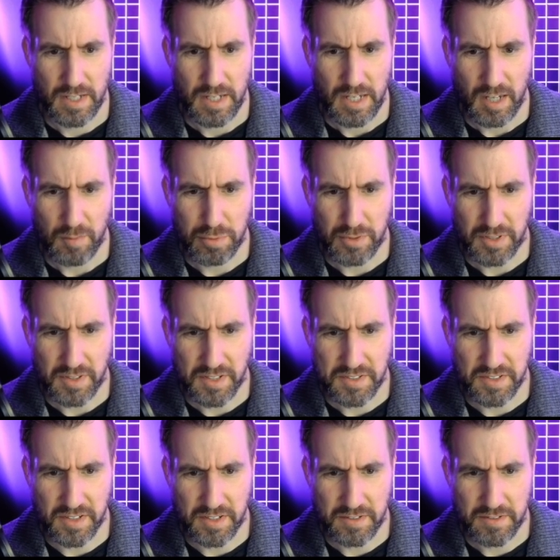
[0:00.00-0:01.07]
I'll bring this
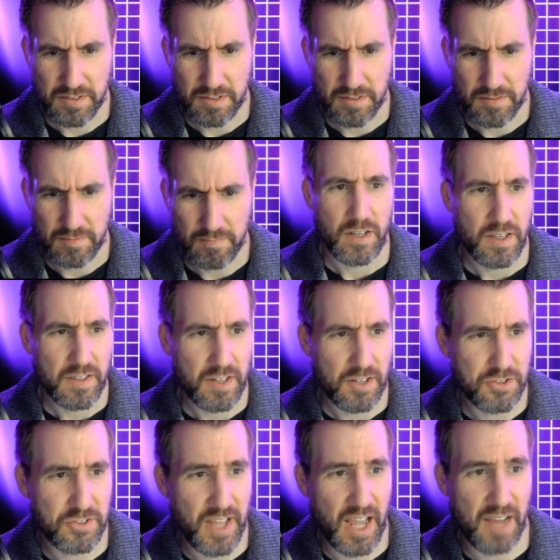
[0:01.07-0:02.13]
in and I'll
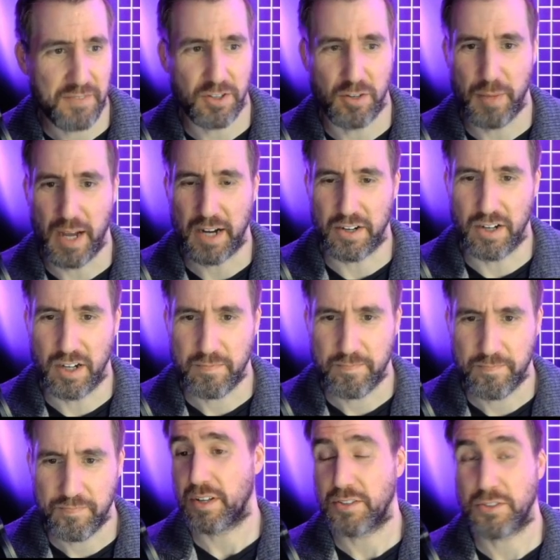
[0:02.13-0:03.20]
turn the halftone back on.
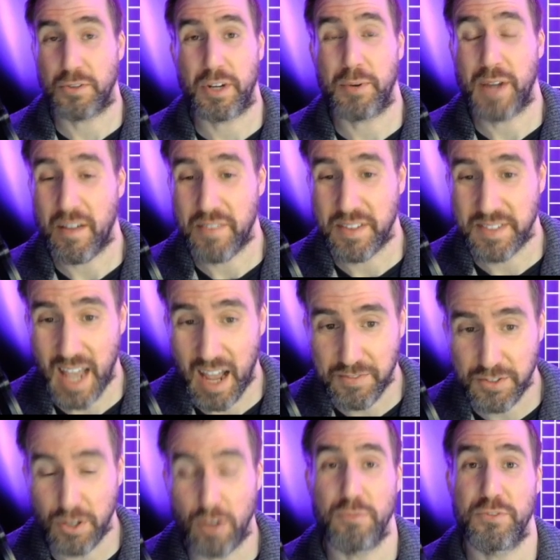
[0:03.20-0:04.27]
So here we have this
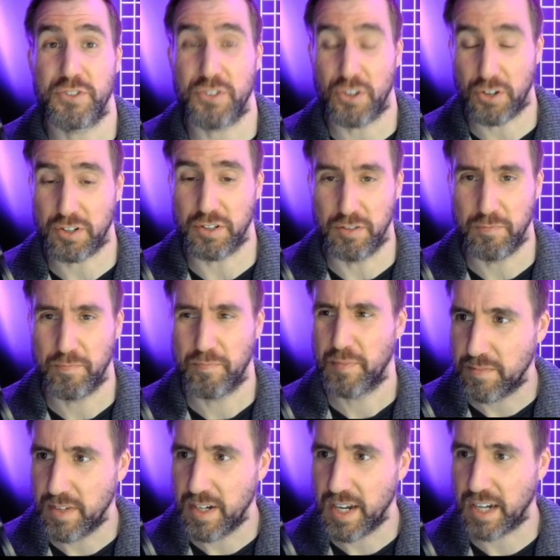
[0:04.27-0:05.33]
halftone circle
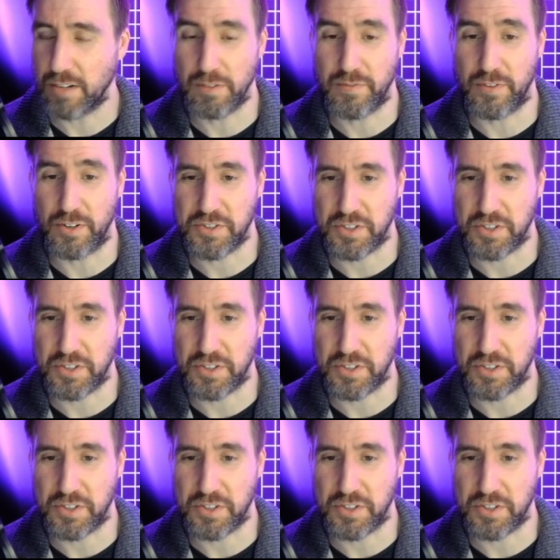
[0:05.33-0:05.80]
and I can reverse the